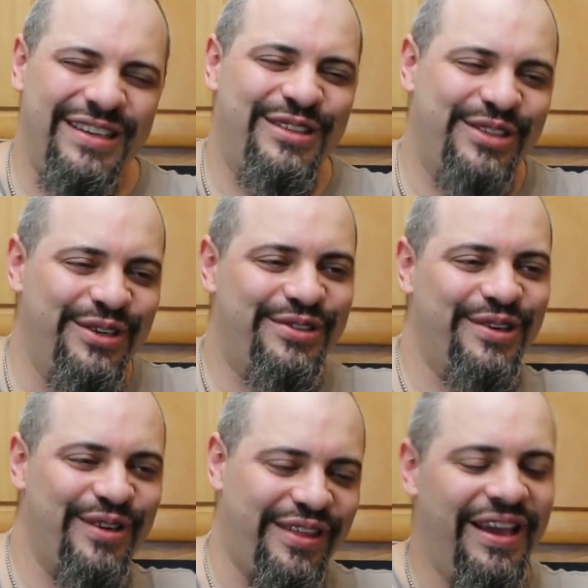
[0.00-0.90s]
the
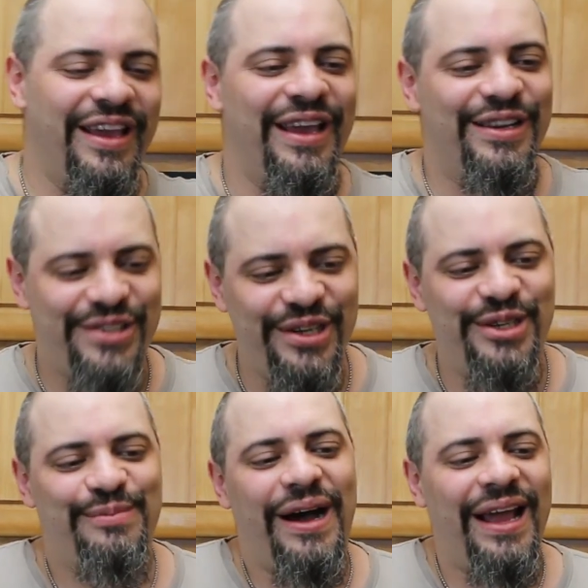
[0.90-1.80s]
juicer thingy.
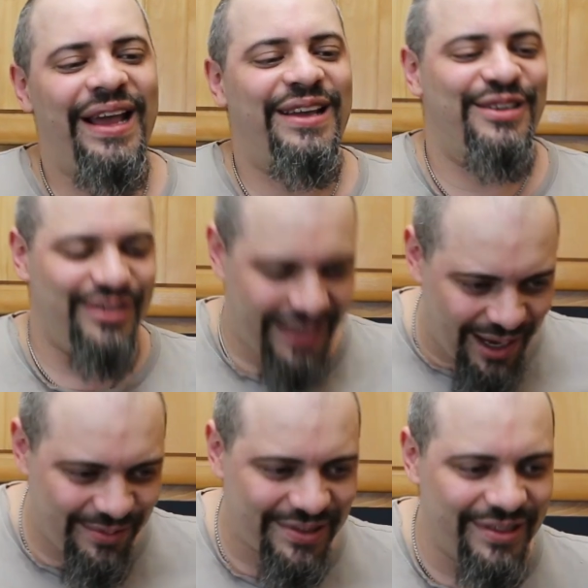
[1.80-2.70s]
Should you buy it?
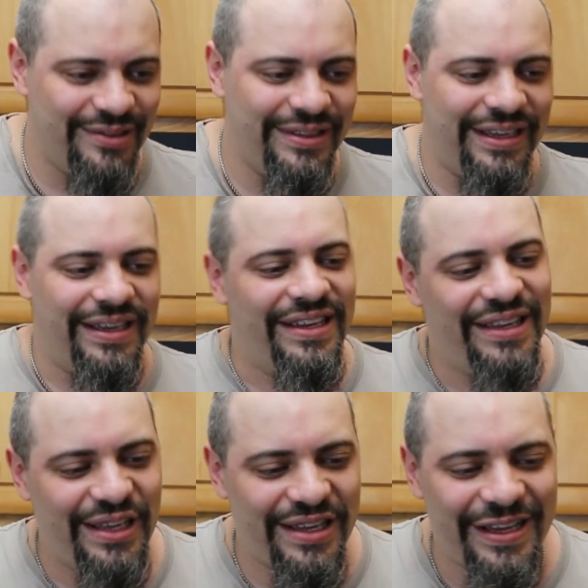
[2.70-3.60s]

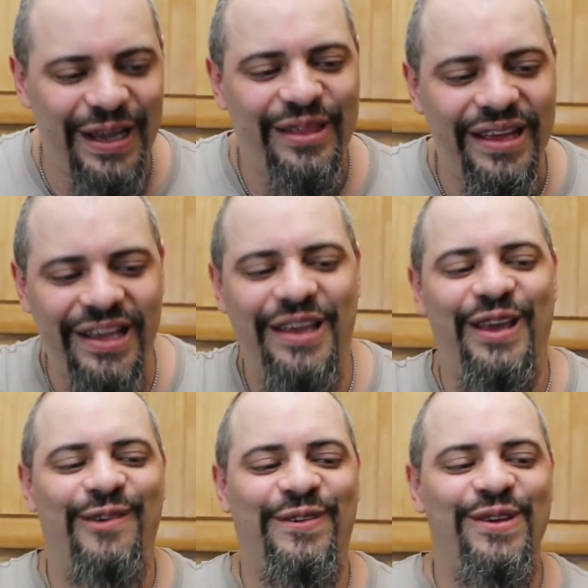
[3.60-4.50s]
Absolutely. I think
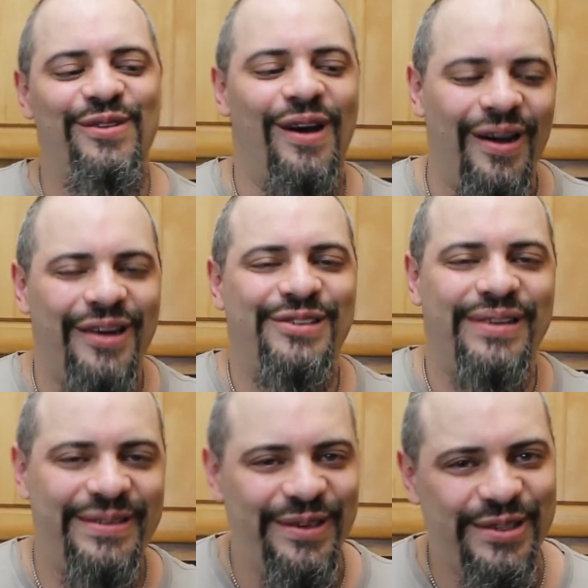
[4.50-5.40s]
if you are
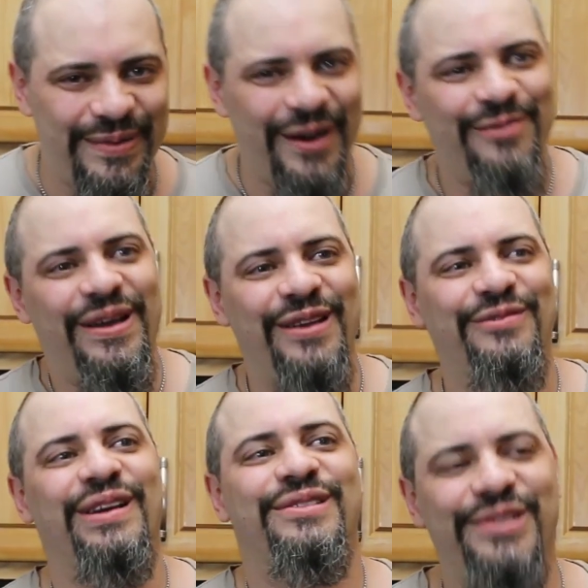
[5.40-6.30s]
trying to
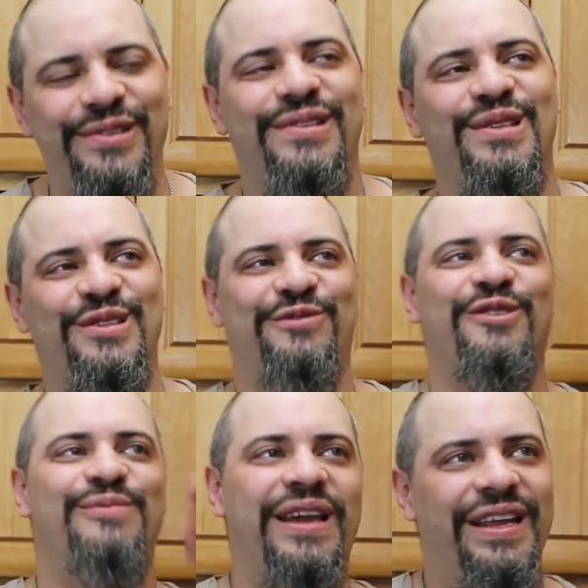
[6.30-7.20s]
experiment with juices
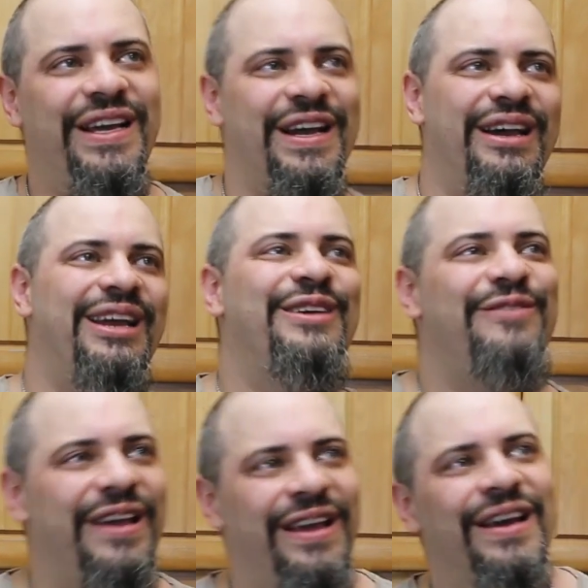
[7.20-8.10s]
from any kind
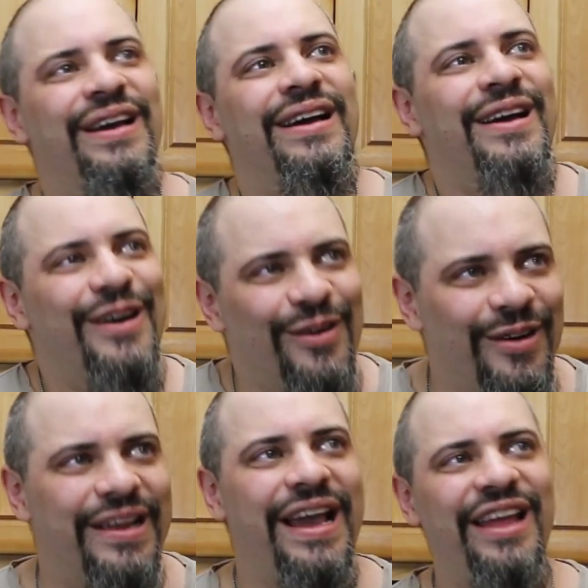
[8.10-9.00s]
of a
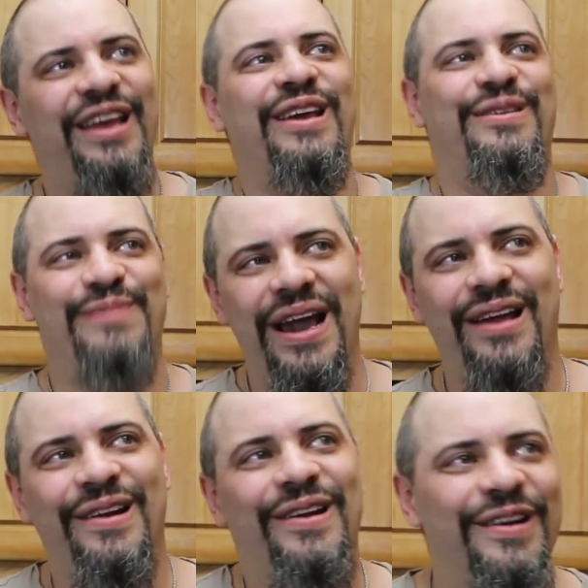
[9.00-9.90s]
organic
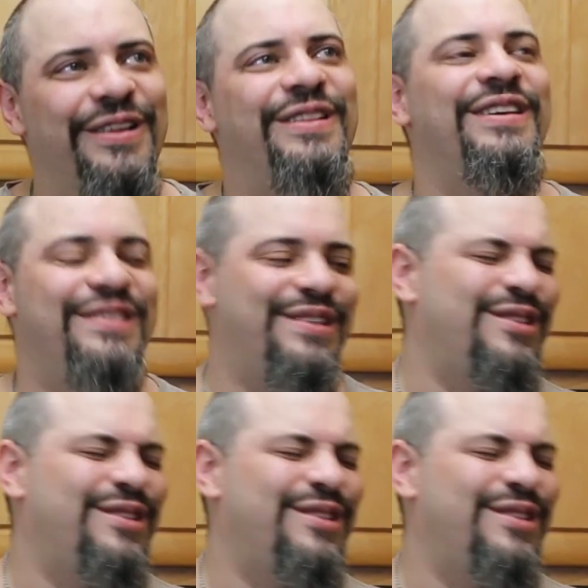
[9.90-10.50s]
matter, this